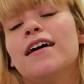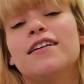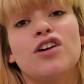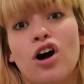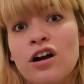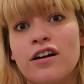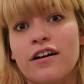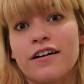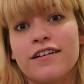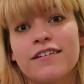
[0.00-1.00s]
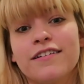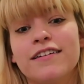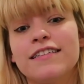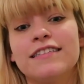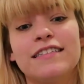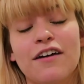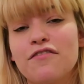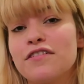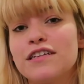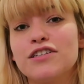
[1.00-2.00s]
it's hard. It's
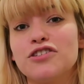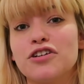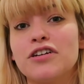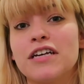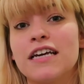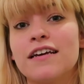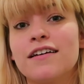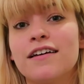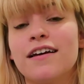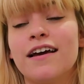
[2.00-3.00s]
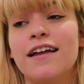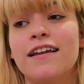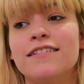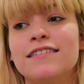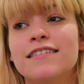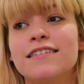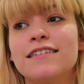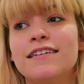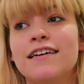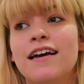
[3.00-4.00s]
definitely a journey, and
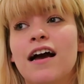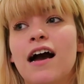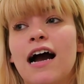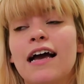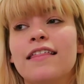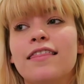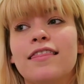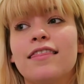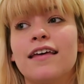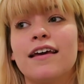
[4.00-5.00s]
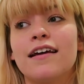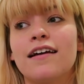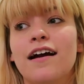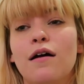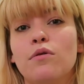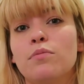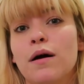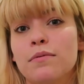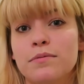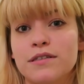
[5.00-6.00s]
I think I will
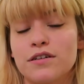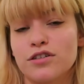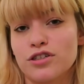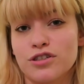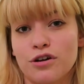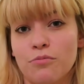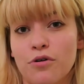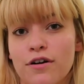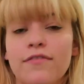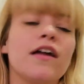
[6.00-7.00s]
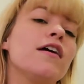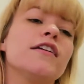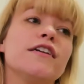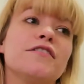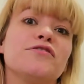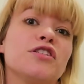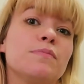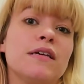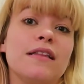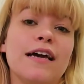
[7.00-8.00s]
probably start to show more of that on here and just
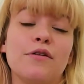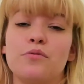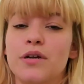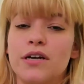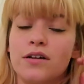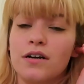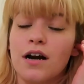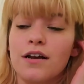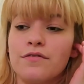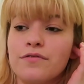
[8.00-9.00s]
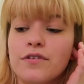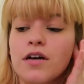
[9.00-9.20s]
be like real and kind of